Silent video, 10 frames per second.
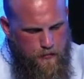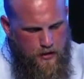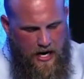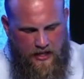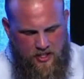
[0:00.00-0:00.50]

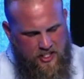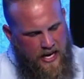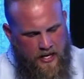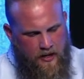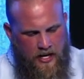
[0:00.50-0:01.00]
But I can
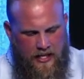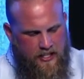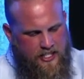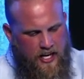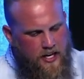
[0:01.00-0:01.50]
stand here and I
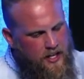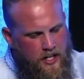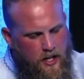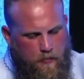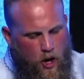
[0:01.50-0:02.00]
can tell you that
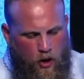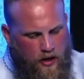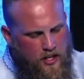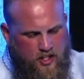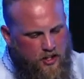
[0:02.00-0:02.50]
in the
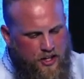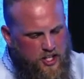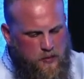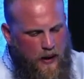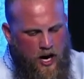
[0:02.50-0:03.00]
brokenness and the
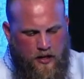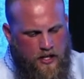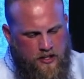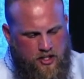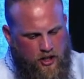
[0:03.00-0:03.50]
despair and
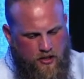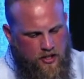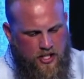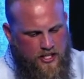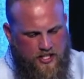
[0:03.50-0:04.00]
the
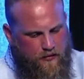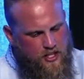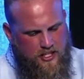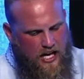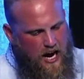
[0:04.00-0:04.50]
uncertainties of
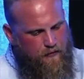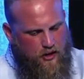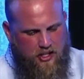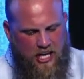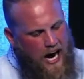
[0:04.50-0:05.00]
this life,
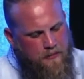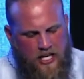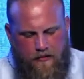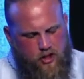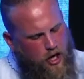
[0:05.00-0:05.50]
that the times
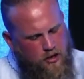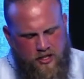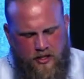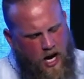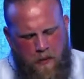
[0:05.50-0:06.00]
I've
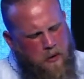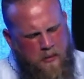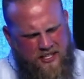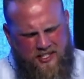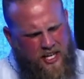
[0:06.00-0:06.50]
chosen to humble
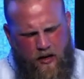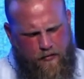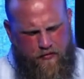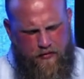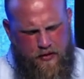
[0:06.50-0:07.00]

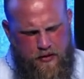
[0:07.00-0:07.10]
myself,